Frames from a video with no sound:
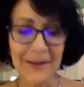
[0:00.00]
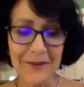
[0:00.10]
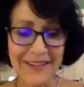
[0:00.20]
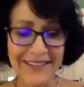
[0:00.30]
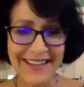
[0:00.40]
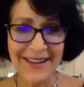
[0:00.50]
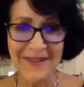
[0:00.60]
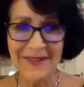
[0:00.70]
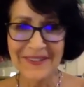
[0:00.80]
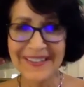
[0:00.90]
right
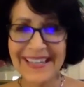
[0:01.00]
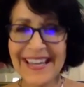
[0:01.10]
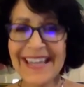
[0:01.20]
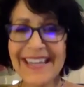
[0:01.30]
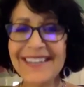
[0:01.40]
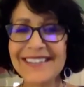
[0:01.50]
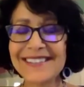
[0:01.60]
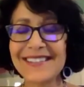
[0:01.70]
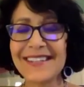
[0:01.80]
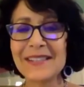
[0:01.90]
now.
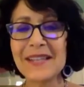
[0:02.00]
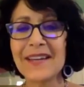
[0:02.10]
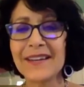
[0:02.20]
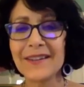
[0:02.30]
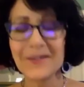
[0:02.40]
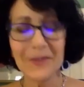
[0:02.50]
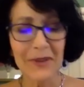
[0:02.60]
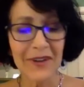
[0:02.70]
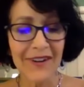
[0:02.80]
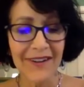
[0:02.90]
He's heading
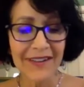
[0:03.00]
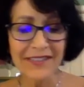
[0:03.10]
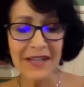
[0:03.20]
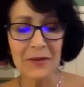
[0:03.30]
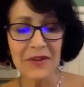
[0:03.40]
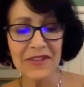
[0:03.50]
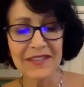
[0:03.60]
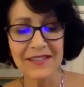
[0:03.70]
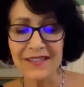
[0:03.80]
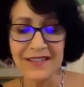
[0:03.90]
for a holiday with
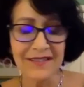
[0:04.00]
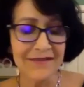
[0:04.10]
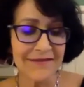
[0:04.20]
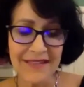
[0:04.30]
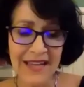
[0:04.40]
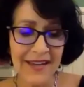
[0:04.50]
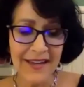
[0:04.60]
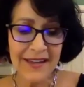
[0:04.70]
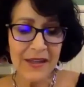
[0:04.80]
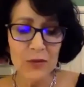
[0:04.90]
his, he
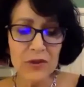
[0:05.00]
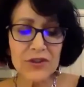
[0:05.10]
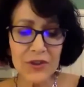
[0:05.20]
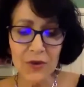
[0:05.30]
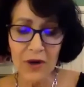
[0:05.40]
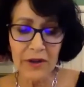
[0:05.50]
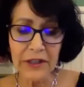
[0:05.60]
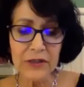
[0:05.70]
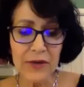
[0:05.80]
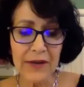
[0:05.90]
works so hard.
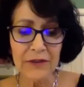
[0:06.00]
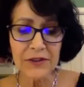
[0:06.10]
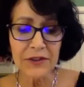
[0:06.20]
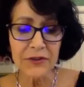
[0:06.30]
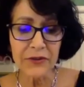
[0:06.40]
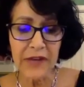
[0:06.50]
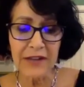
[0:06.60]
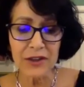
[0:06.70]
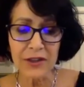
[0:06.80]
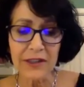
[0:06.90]
He travels
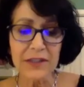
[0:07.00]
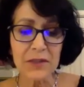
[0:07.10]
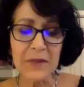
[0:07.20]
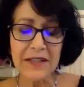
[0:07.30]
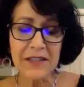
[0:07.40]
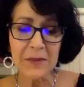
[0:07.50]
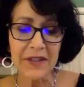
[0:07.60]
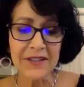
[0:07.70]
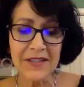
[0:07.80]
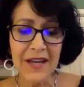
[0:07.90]
internationally and speaks, but
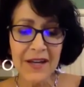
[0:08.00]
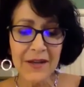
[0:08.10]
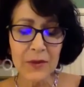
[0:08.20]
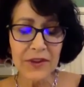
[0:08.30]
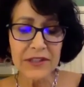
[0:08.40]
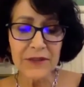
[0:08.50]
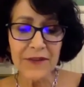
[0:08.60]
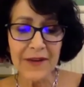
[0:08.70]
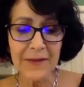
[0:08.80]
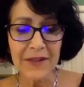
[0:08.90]
he's with his
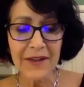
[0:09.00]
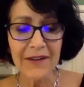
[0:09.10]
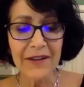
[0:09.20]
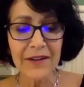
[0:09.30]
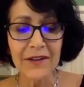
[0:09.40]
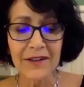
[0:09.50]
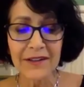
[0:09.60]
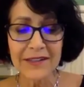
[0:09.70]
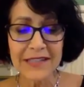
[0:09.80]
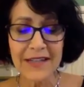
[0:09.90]
family on a
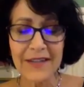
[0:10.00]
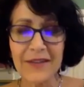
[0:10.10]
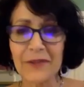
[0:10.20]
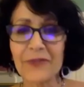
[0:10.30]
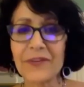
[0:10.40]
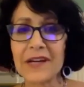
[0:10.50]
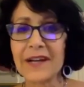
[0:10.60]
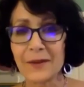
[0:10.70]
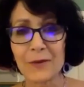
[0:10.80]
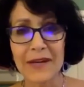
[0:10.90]
holiday. They're
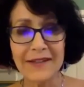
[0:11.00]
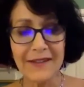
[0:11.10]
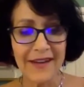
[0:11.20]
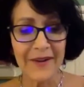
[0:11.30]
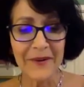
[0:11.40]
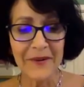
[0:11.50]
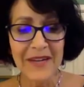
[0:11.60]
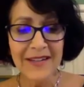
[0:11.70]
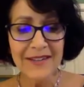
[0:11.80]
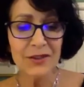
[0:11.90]
flying right now
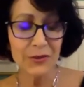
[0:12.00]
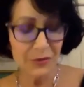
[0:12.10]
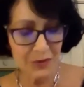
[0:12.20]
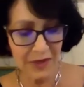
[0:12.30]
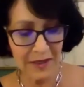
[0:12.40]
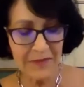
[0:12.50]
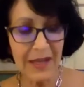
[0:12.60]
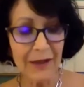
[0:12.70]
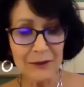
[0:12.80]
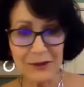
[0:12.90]
to
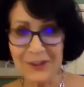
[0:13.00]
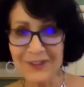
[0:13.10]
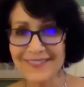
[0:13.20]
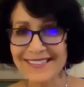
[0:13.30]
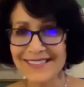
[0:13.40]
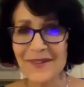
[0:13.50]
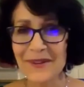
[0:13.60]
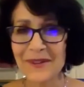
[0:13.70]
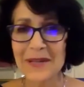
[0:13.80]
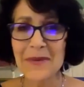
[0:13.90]
Yellowstone. So
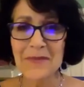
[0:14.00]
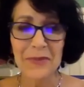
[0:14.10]
they're going to be